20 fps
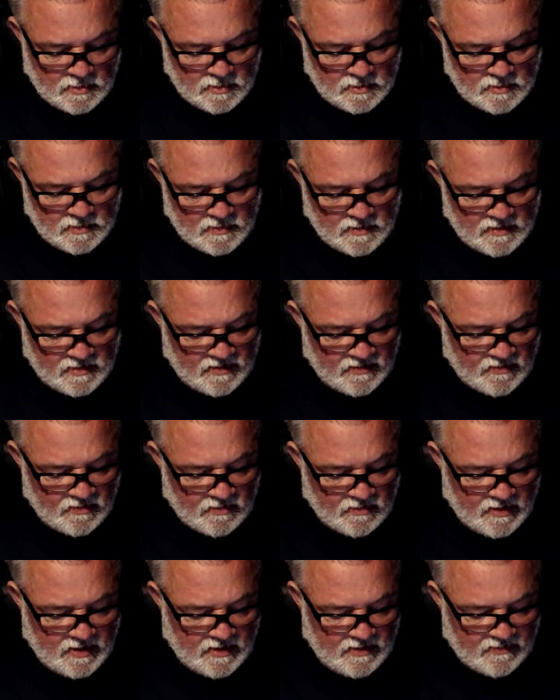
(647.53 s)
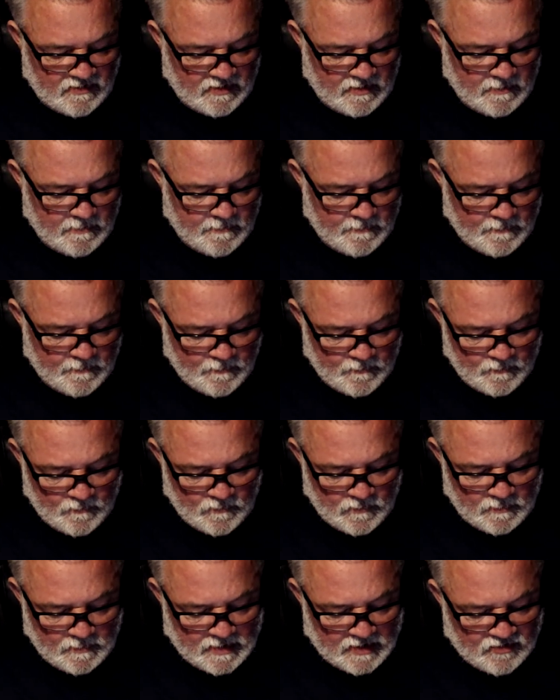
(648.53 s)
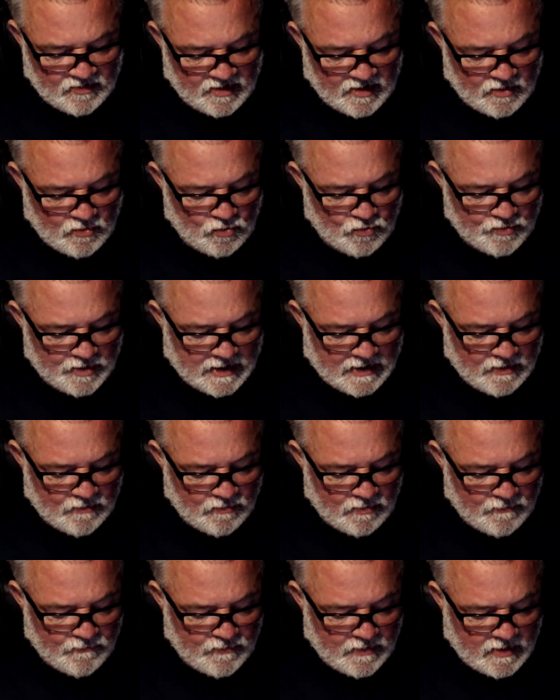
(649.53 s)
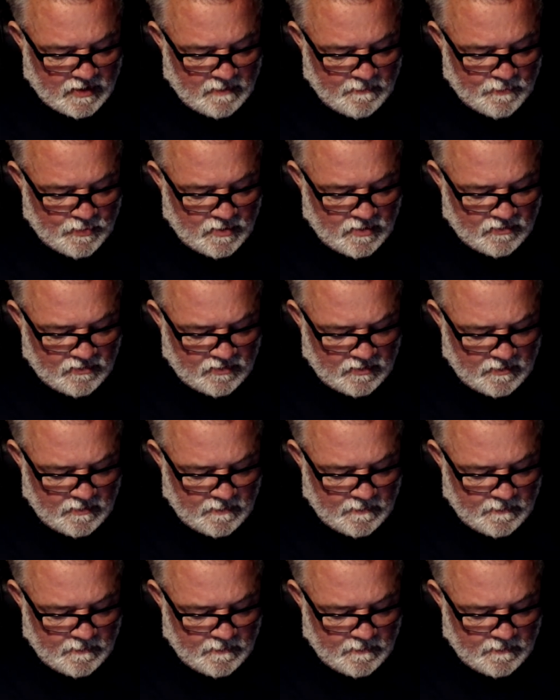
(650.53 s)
This is not easy. Imagine I called out the wrong freaking person.